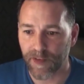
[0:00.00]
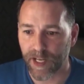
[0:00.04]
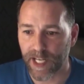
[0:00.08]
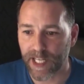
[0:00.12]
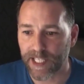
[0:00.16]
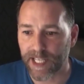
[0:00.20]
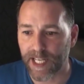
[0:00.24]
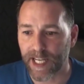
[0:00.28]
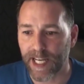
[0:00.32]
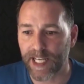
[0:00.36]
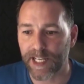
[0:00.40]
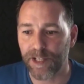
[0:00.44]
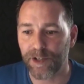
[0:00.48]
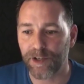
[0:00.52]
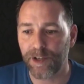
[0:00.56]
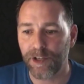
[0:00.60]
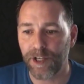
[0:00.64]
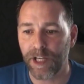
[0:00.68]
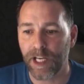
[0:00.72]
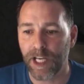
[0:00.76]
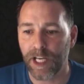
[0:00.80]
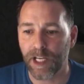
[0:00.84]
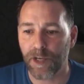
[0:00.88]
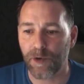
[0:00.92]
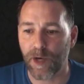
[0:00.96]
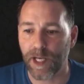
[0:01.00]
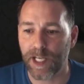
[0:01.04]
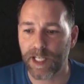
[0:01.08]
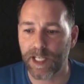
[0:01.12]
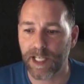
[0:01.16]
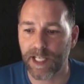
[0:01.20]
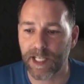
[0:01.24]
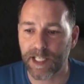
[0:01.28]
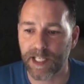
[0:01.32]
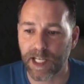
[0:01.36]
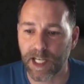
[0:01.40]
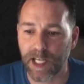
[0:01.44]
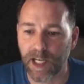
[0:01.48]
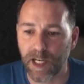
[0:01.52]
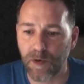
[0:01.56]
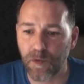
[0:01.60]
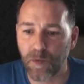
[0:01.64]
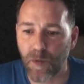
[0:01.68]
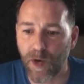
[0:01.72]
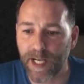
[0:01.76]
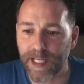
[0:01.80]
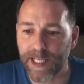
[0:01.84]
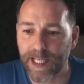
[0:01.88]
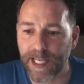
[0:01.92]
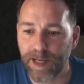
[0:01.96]
Vanessa and I do. Question Has the
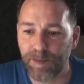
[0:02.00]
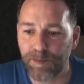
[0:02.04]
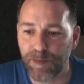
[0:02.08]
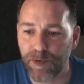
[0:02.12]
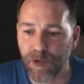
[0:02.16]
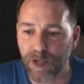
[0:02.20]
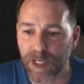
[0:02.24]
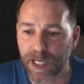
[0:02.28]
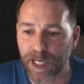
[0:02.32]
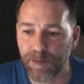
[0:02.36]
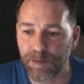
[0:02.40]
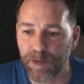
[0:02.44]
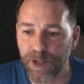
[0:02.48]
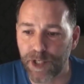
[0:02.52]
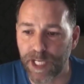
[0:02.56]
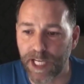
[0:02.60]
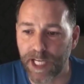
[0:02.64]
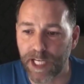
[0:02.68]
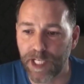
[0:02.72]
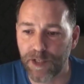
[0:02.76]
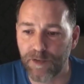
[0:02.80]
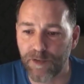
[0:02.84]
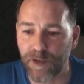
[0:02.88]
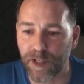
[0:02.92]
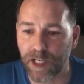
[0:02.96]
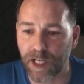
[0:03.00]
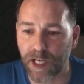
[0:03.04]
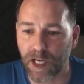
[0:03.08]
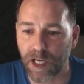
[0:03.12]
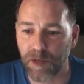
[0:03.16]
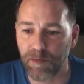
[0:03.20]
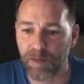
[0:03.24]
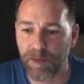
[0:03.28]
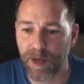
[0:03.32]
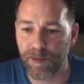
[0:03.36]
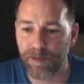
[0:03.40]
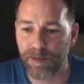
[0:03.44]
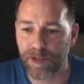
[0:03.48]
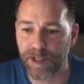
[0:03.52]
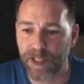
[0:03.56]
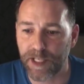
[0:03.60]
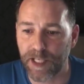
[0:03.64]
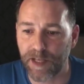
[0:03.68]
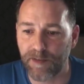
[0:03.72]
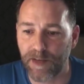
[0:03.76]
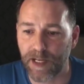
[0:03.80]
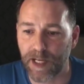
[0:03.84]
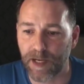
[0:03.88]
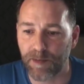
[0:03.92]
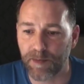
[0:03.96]
current YDF program changed for the current members,
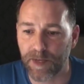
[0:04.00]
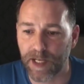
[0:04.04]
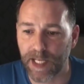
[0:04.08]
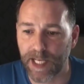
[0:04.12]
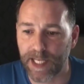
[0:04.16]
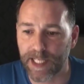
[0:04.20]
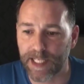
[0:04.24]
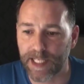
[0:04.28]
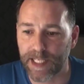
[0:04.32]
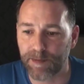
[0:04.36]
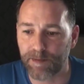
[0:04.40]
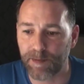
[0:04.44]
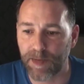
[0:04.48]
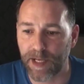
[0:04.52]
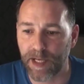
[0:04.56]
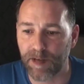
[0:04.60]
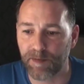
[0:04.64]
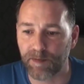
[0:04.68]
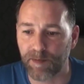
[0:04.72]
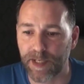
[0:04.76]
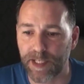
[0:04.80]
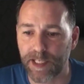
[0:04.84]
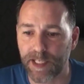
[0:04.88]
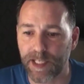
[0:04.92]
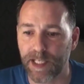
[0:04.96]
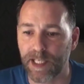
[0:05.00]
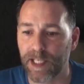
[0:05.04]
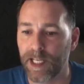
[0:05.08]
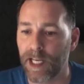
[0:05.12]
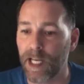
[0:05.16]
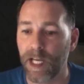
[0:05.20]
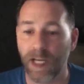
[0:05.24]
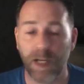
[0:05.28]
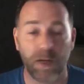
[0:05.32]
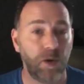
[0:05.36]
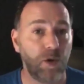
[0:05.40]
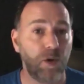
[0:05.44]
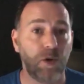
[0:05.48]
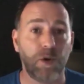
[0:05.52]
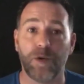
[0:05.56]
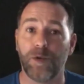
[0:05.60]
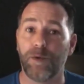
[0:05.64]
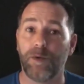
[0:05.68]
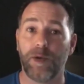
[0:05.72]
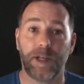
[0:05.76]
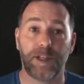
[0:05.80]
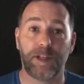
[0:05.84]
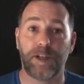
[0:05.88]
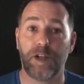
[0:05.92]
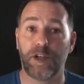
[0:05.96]
Steven? I'm late, may have missed it.
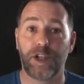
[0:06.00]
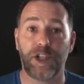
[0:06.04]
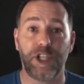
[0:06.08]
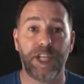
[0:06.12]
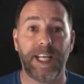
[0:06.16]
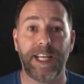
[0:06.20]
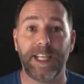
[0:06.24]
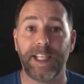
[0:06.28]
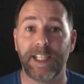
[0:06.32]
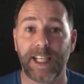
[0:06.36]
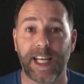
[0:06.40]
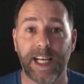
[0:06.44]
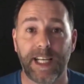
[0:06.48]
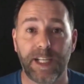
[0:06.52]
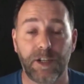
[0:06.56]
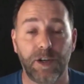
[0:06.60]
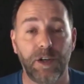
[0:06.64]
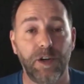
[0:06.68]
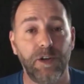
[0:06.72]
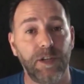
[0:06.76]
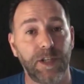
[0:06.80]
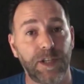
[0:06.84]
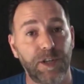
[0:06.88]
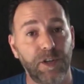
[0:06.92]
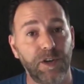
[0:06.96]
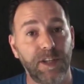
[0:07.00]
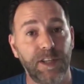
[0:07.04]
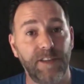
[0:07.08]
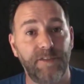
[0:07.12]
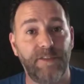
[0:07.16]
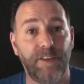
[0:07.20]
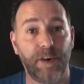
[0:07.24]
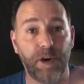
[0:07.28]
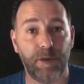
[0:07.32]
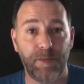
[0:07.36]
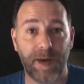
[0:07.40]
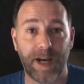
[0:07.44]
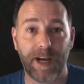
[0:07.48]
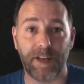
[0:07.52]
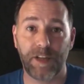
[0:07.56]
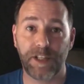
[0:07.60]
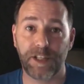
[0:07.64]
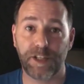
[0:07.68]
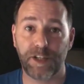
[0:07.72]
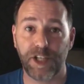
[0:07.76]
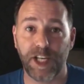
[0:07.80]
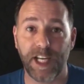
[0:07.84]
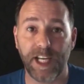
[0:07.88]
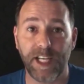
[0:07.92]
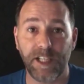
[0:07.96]
No, it's not changed at all. It's only the format
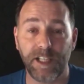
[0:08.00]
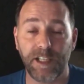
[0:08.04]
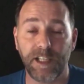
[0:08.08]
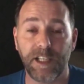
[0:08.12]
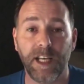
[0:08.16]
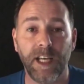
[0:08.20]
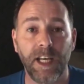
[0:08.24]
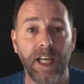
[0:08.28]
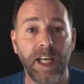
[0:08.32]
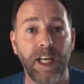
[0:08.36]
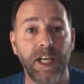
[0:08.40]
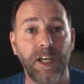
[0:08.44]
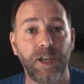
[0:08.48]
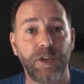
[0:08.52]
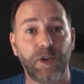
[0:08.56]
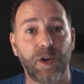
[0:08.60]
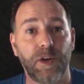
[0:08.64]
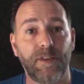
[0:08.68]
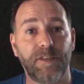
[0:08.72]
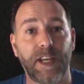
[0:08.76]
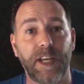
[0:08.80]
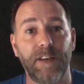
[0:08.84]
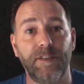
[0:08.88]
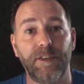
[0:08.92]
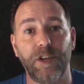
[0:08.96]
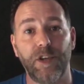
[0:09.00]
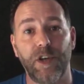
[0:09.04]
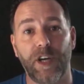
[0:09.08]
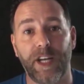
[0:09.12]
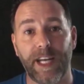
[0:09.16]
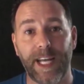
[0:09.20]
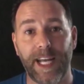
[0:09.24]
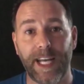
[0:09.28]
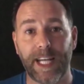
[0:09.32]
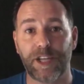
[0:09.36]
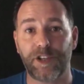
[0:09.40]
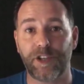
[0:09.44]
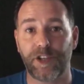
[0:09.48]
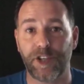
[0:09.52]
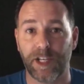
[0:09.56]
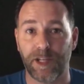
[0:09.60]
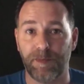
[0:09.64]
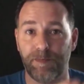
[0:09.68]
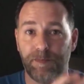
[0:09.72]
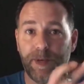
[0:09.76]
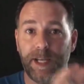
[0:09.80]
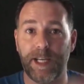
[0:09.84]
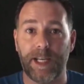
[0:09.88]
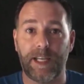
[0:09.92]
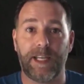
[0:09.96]
that's changed. So I've given you an
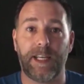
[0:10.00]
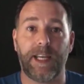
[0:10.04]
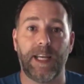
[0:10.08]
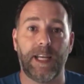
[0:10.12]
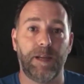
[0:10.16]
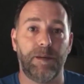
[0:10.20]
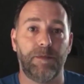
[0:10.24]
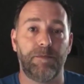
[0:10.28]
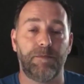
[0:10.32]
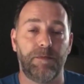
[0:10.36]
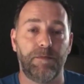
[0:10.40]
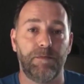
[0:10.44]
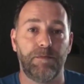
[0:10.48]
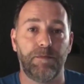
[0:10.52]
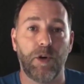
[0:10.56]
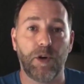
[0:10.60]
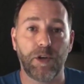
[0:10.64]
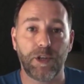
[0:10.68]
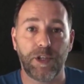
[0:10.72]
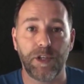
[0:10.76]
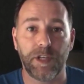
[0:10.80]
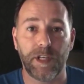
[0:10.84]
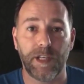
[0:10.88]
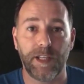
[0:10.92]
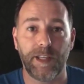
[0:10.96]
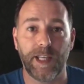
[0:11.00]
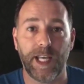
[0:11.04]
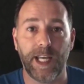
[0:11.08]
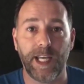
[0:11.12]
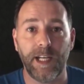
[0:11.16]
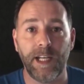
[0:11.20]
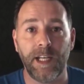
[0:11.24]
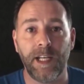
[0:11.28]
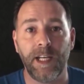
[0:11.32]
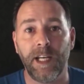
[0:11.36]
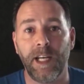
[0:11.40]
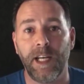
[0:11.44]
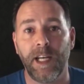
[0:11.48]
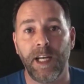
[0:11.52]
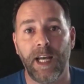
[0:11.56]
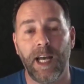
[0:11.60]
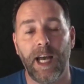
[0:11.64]
extra big kind of module in there